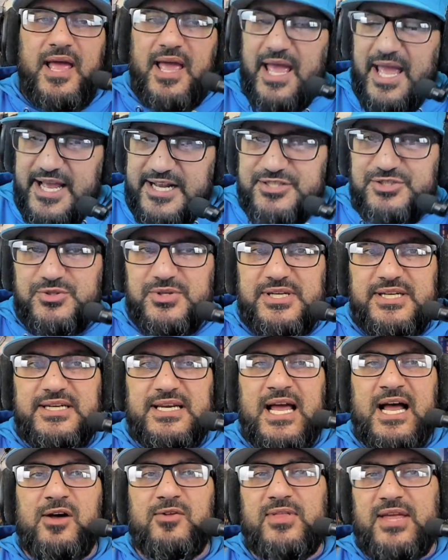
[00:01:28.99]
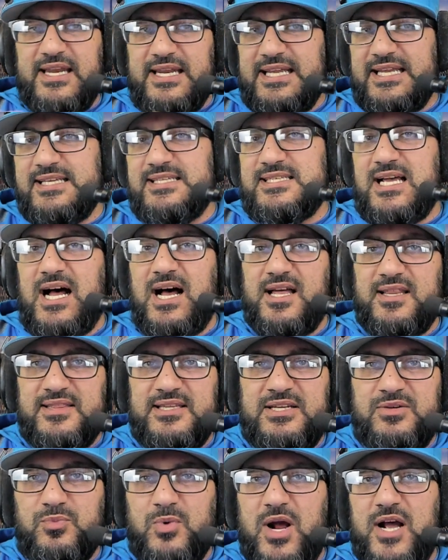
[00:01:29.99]
actually, now that he's on
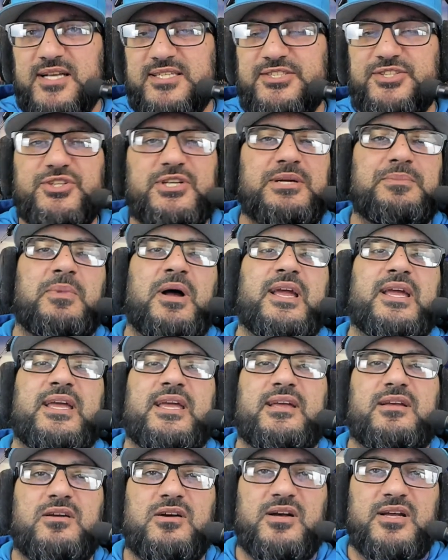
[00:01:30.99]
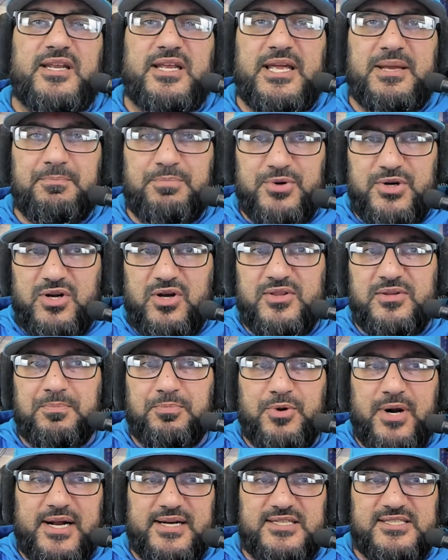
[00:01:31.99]
the roster, he might get cut and put on the
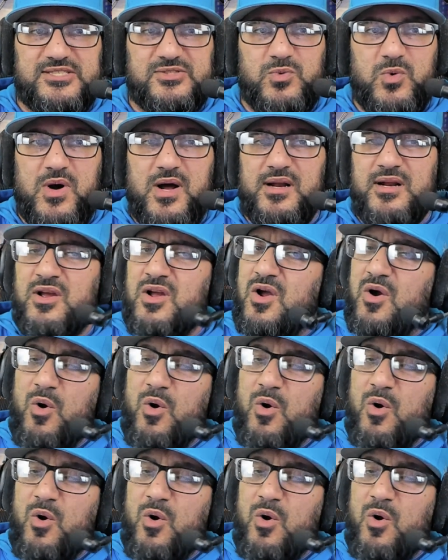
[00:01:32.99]
practice squad,